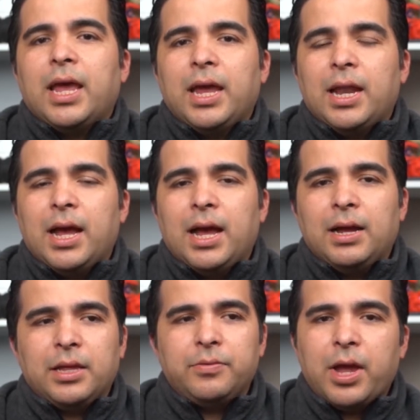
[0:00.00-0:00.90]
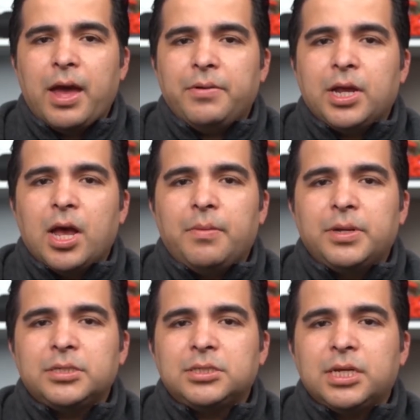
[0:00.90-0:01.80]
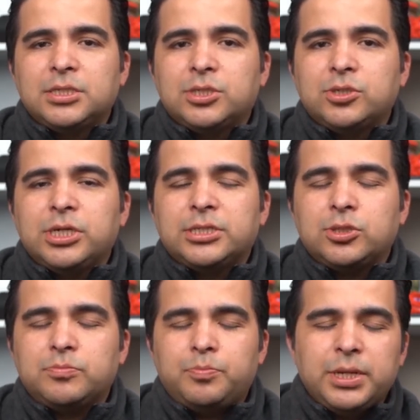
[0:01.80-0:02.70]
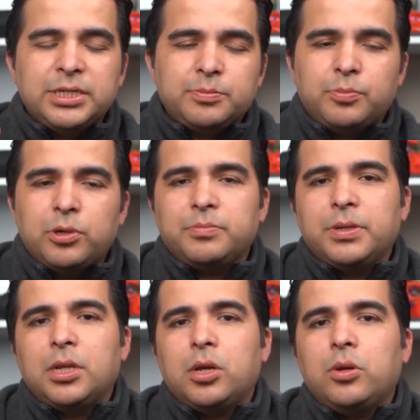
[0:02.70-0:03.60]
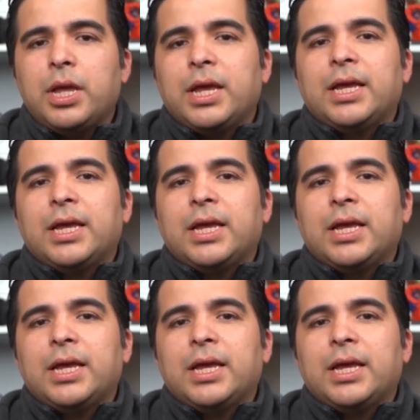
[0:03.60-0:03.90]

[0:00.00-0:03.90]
And if you have any comments, any suggestions, please put it below.